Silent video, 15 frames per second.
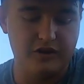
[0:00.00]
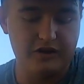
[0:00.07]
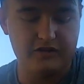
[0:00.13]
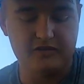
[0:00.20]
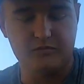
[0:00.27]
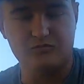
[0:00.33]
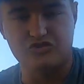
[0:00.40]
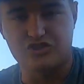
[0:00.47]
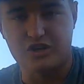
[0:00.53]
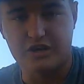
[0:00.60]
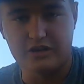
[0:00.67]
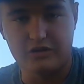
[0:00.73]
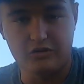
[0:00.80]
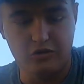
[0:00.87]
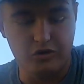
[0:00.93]
like some
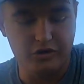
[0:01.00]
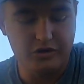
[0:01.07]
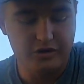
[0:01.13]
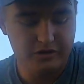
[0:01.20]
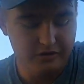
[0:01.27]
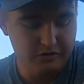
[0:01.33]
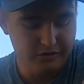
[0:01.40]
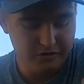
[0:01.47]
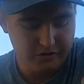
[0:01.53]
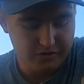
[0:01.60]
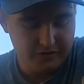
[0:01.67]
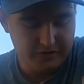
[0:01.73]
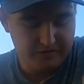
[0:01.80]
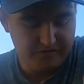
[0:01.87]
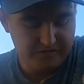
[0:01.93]
giant hook.
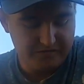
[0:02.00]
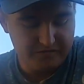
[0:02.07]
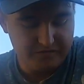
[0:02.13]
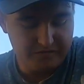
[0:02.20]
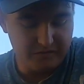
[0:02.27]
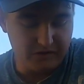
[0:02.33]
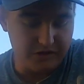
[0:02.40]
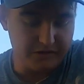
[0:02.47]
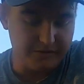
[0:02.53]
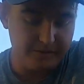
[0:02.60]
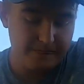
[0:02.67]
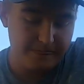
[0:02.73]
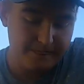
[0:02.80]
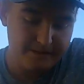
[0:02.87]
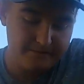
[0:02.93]
But
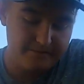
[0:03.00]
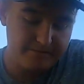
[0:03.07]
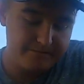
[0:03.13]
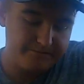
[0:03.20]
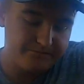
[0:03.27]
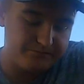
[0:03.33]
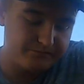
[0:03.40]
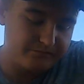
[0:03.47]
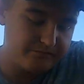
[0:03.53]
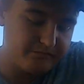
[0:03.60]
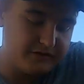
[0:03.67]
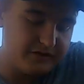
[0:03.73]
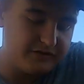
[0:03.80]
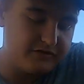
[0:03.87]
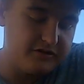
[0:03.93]

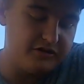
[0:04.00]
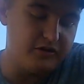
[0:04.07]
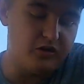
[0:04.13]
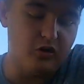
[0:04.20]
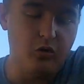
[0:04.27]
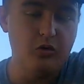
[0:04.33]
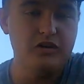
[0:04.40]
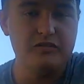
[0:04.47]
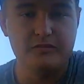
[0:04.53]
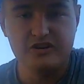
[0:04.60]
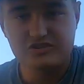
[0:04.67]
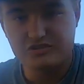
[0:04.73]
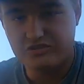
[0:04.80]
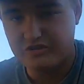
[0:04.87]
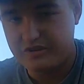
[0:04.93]
basically, always
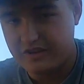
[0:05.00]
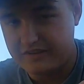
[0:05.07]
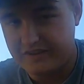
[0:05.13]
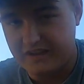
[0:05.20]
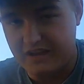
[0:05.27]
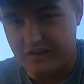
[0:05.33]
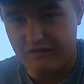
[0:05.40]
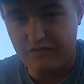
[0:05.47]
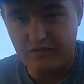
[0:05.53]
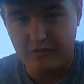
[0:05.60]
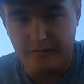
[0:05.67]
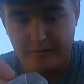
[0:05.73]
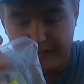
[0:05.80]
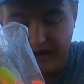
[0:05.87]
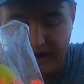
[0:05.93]
make sure you guys have
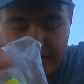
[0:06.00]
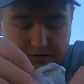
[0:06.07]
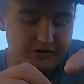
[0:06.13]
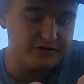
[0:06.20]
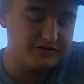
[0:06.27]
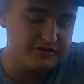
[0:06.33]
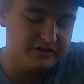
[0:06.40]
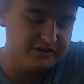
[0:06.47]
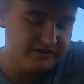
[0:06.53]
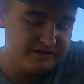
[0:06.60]
bobbers